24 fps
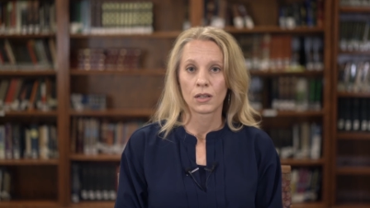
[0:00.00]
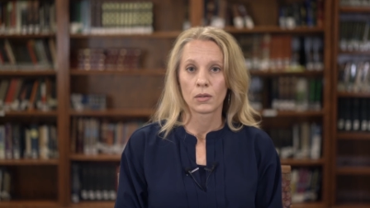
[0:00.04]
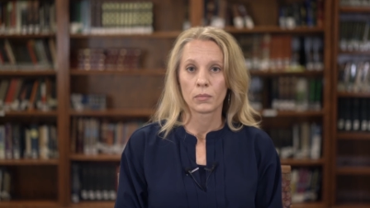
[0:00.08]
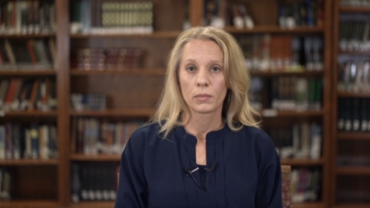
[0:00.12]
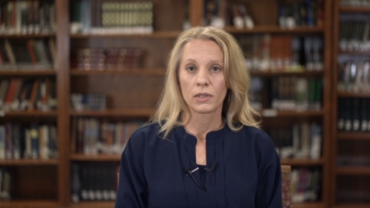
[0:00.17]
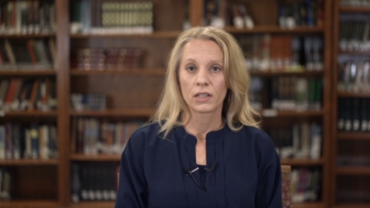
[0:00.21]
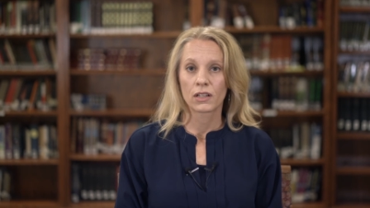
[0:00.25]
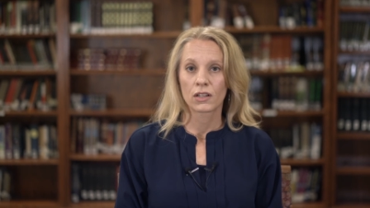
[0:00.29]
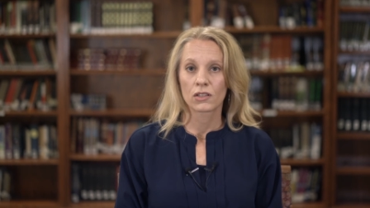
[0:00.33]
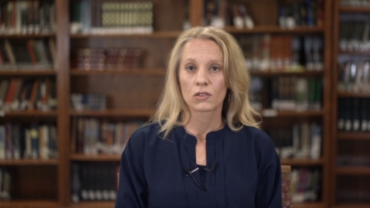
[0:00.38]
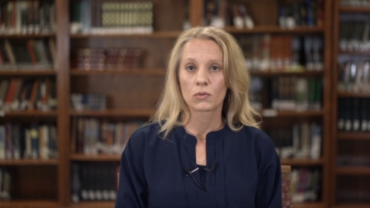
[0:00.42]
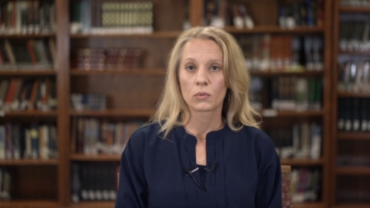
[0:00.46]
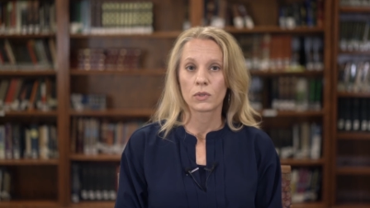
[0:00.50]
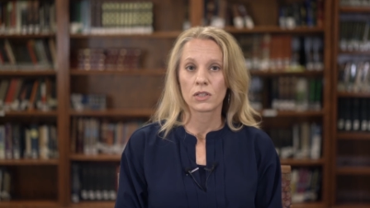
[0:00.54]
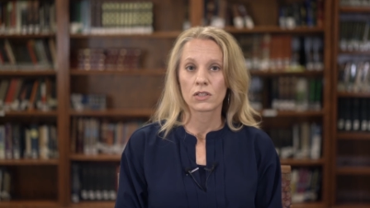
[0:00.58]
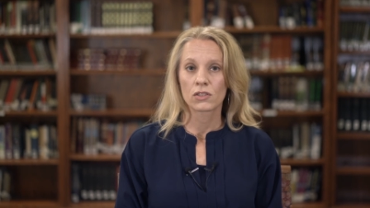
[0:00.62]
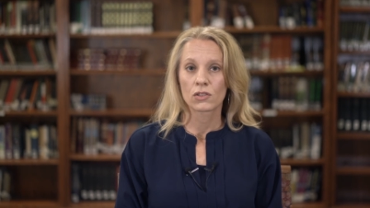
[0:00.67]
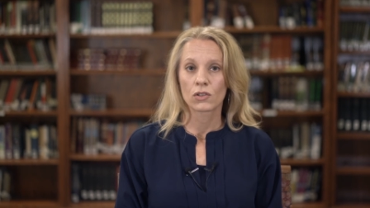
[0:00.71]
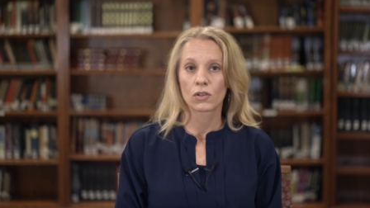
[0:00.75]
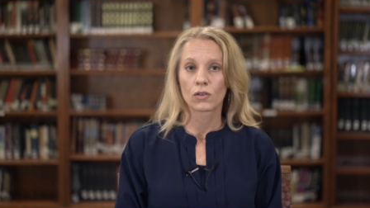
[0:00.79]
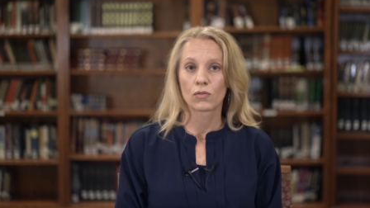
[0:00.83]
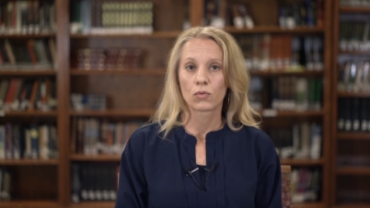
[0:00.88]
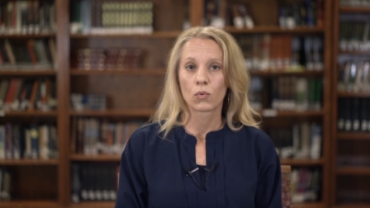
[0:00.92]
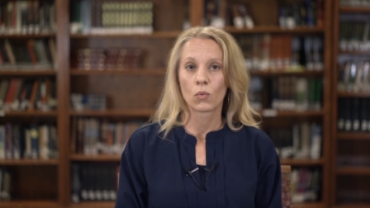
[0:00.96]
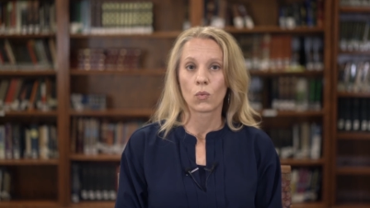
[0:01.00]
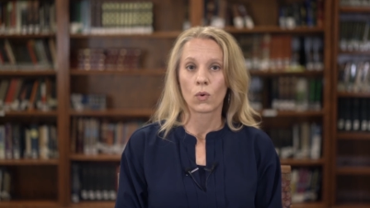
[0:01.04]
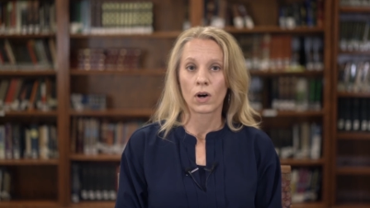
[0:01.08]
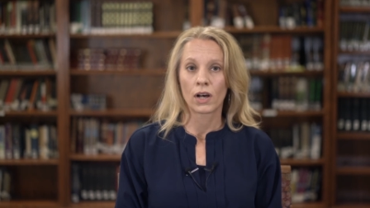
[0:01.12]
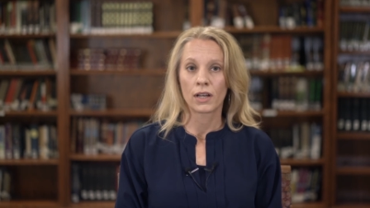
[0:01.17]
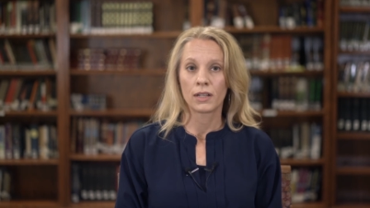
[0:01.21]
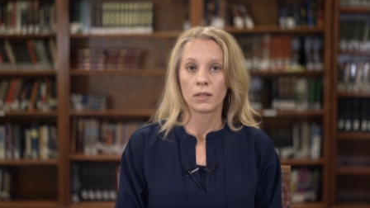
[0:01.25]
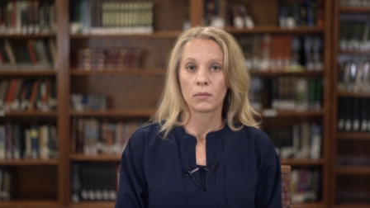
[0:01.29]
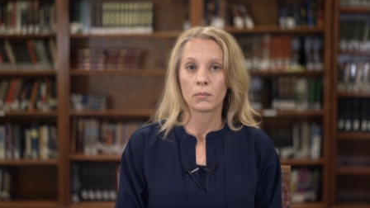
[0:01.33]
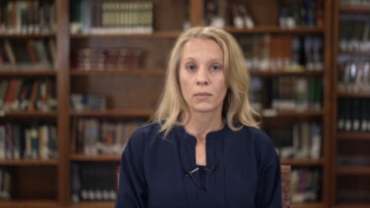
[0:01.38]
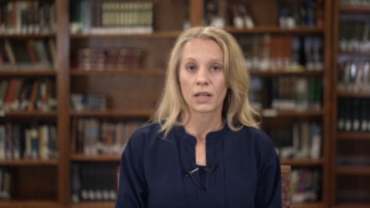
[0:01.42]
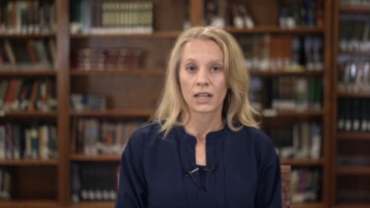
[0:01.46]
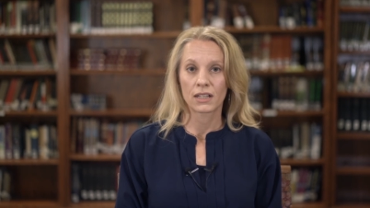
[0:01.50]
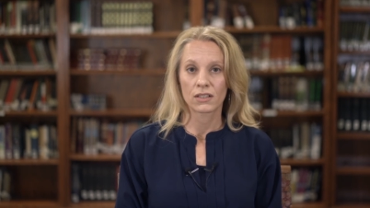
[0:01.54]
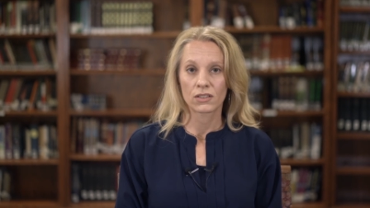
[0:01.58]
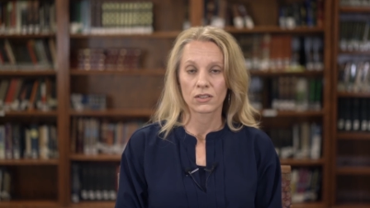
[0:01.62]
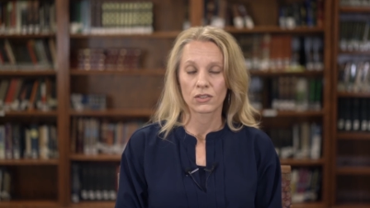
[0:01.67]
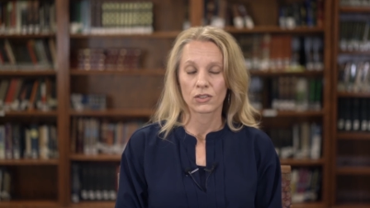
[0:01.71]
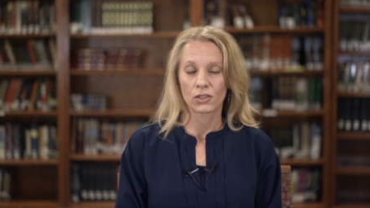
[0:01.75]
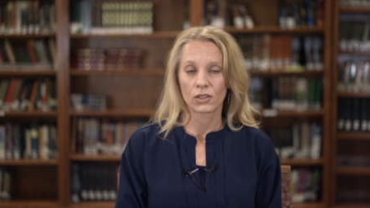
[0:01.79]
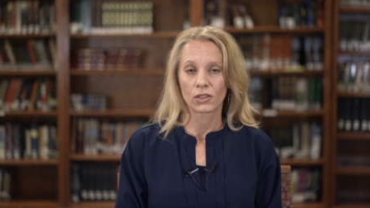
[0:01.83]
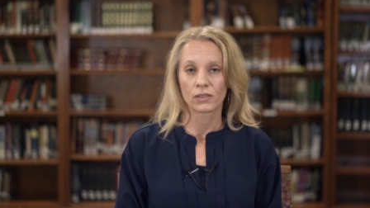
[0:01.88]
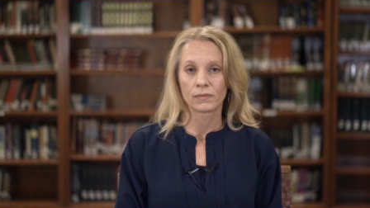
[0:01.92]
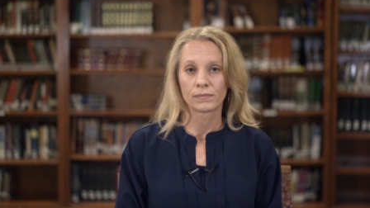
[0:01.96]
because we serve one
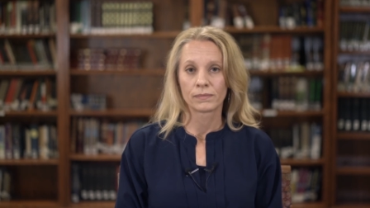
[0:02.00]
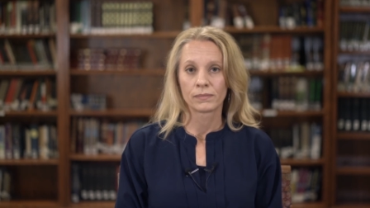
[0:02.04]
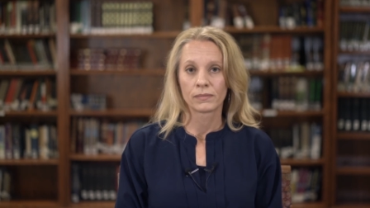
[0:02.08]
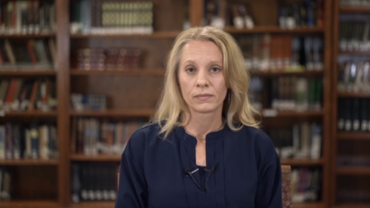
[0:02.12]
master